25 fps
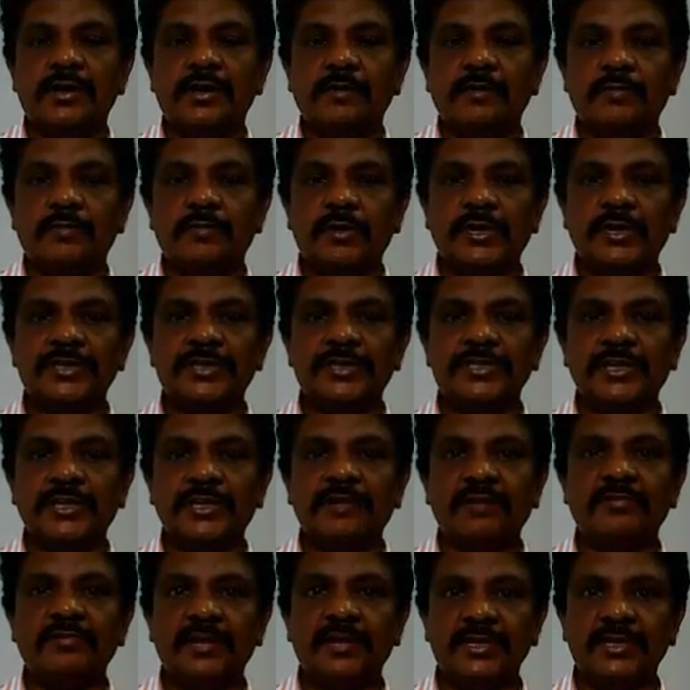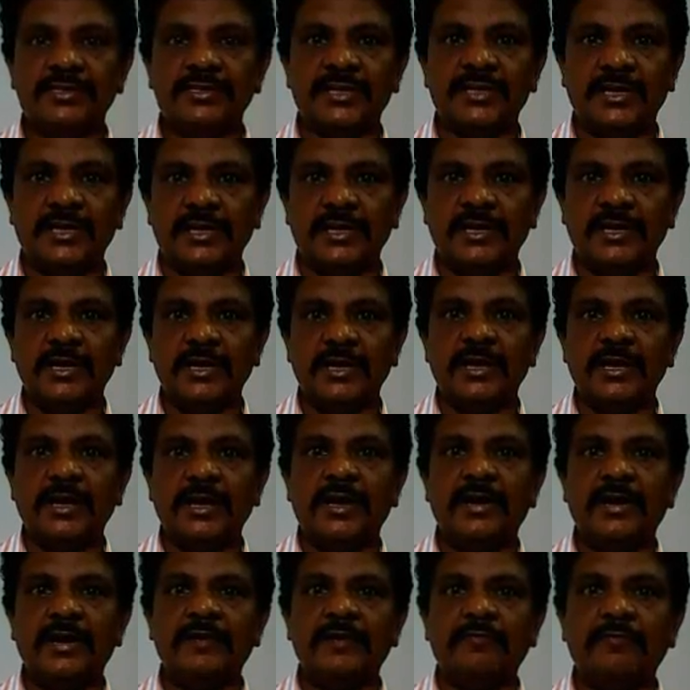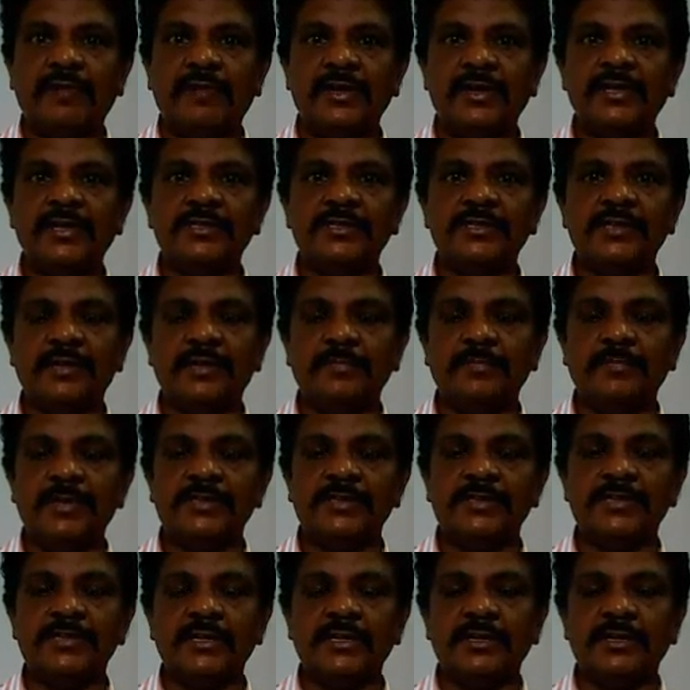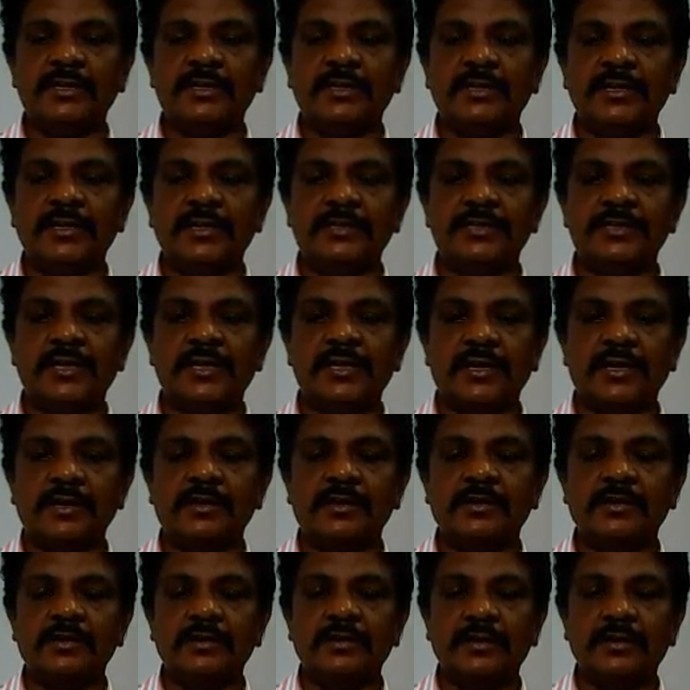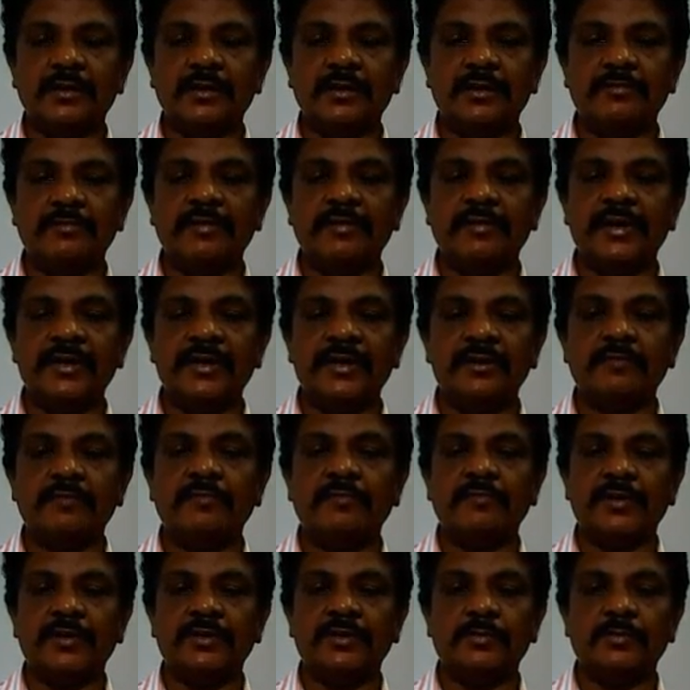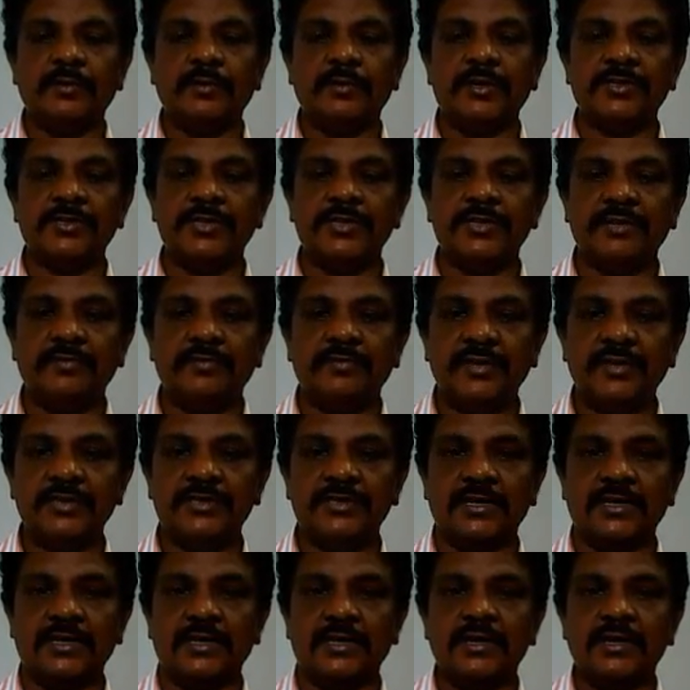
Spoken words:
production of laser and what is the basic nature required for the production of laser,